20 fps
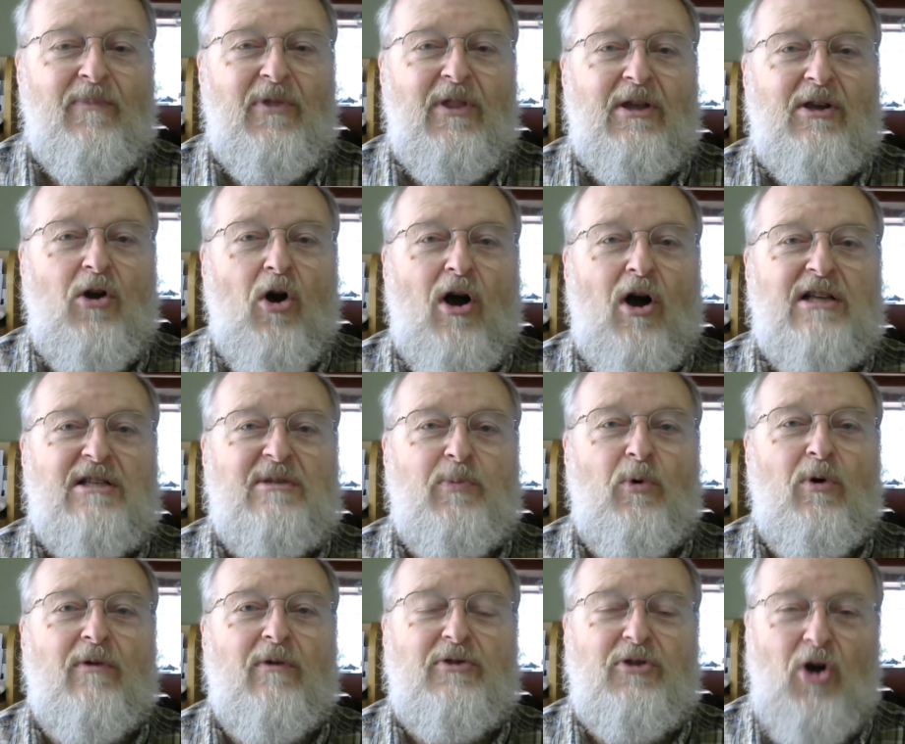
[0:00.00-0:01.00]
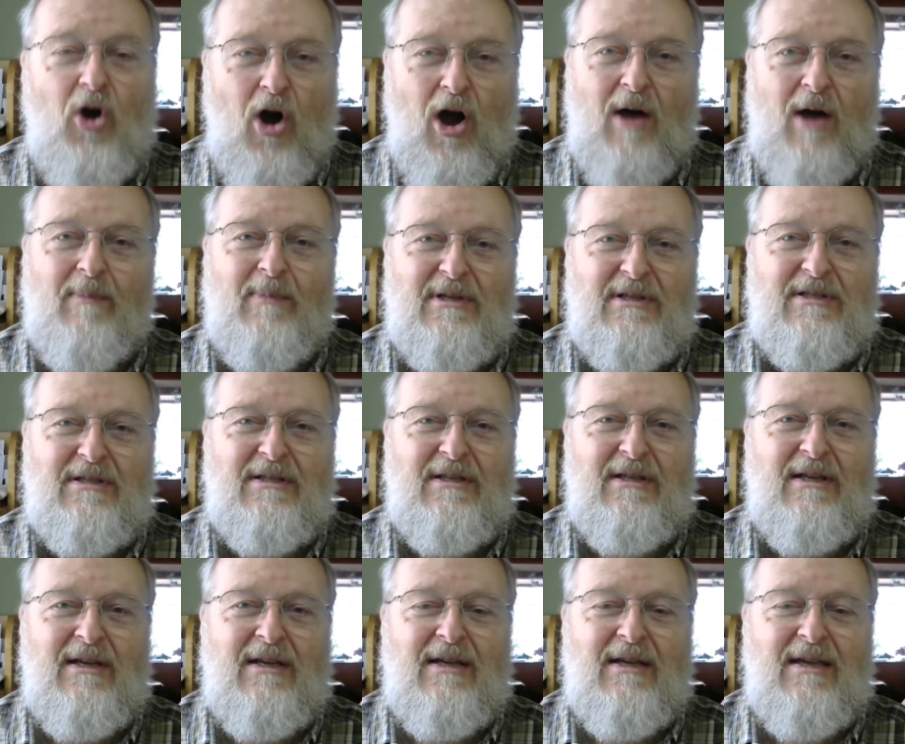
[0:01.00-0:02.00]
The gospel of Thomas
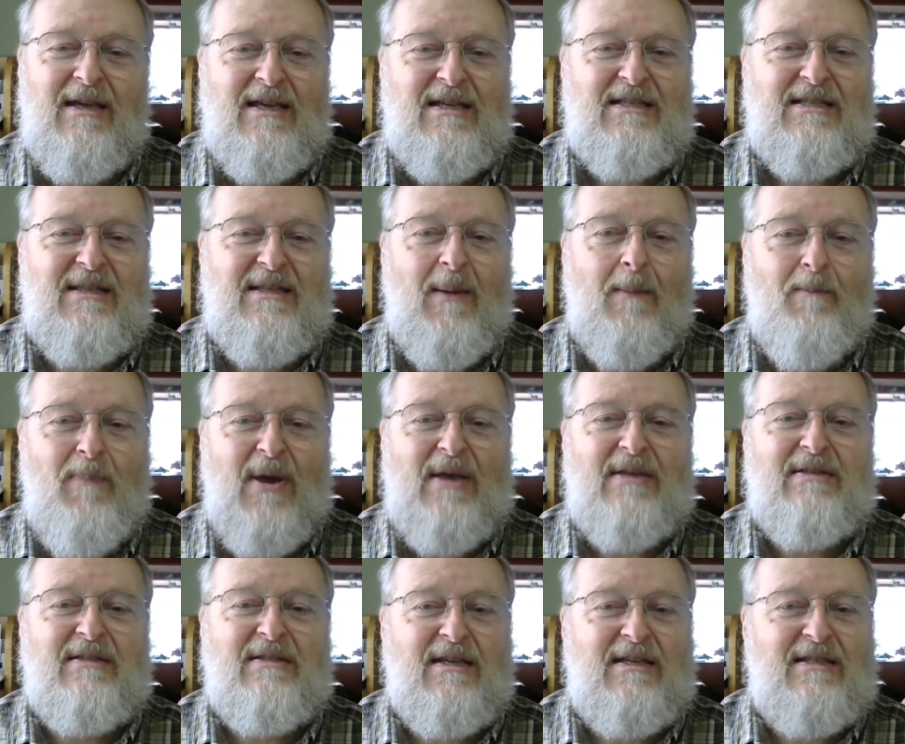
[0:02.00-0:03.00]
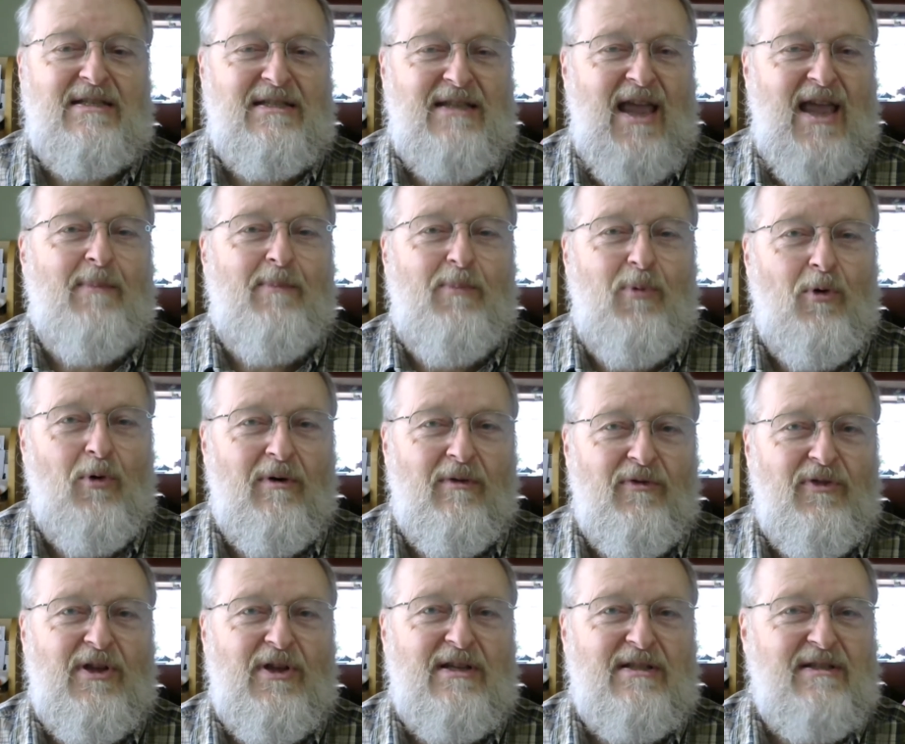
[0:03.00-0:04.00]
is the best example
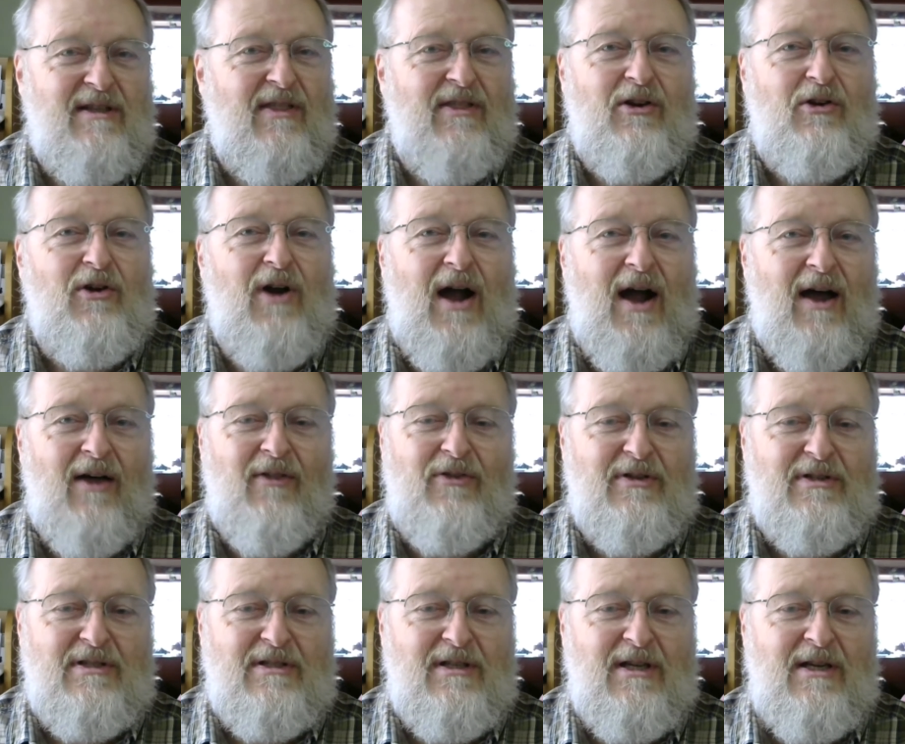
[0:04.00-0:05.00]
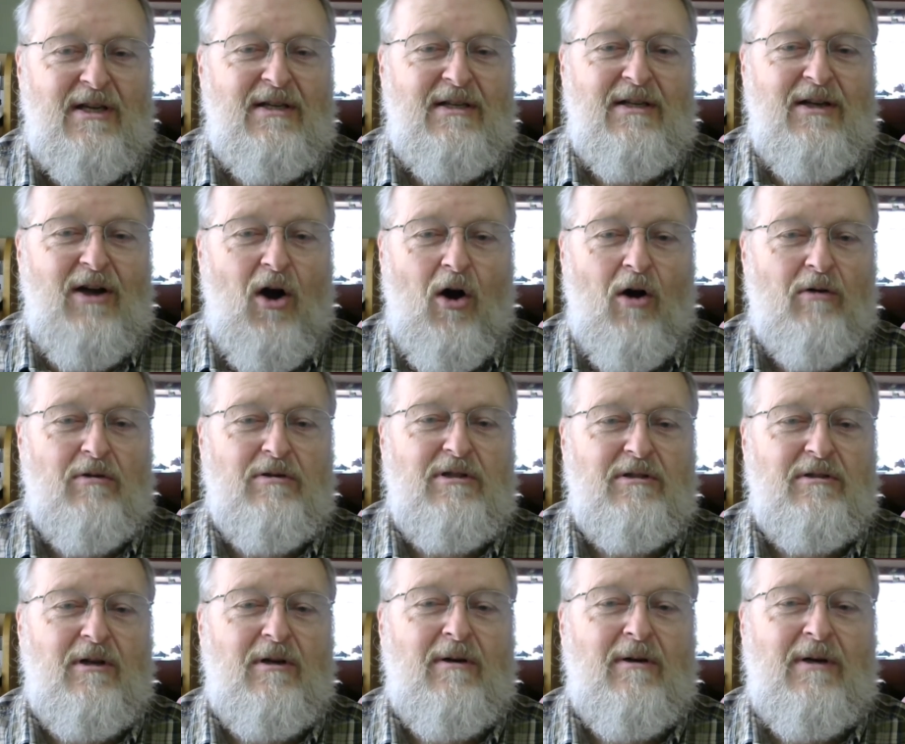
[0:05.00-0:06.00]
of this, and there are others
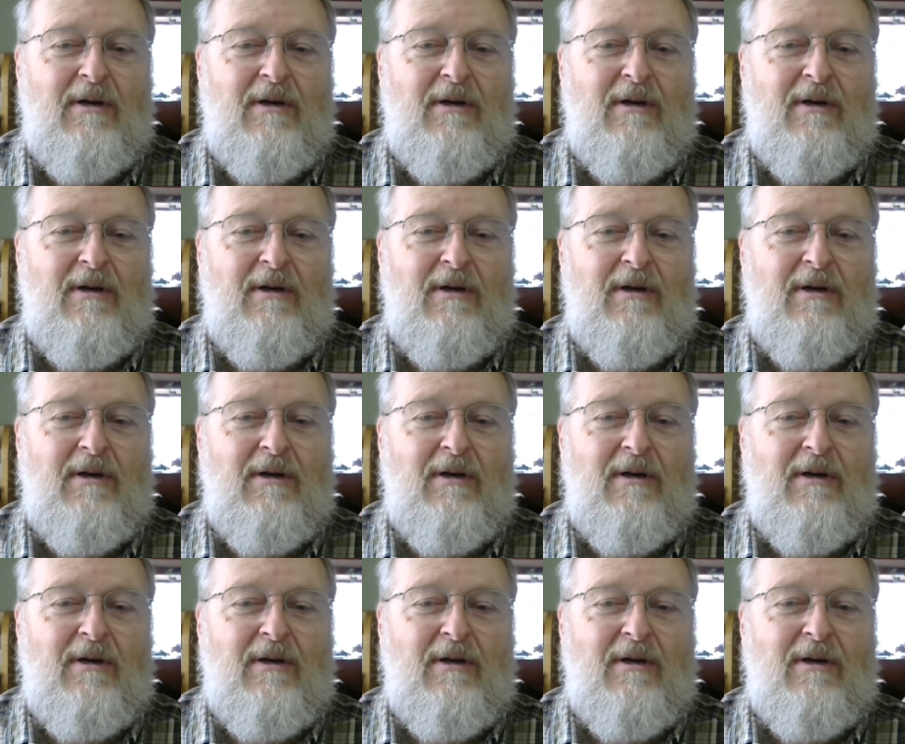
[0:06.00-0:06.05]
also.